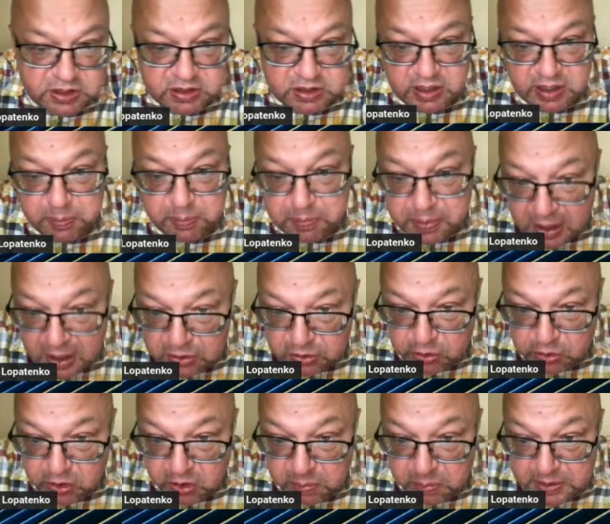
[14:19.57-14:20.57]
impact on
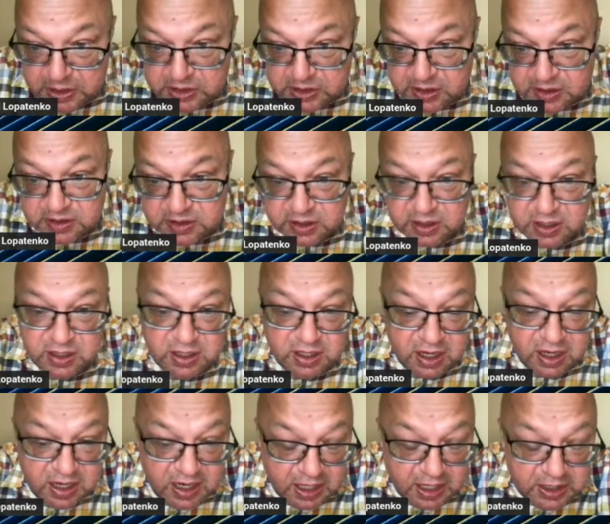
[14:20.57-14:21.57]
your business,
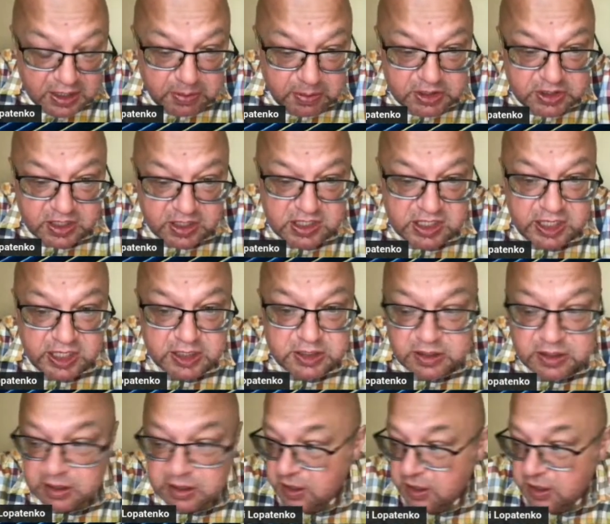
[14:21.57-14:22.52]
customer success?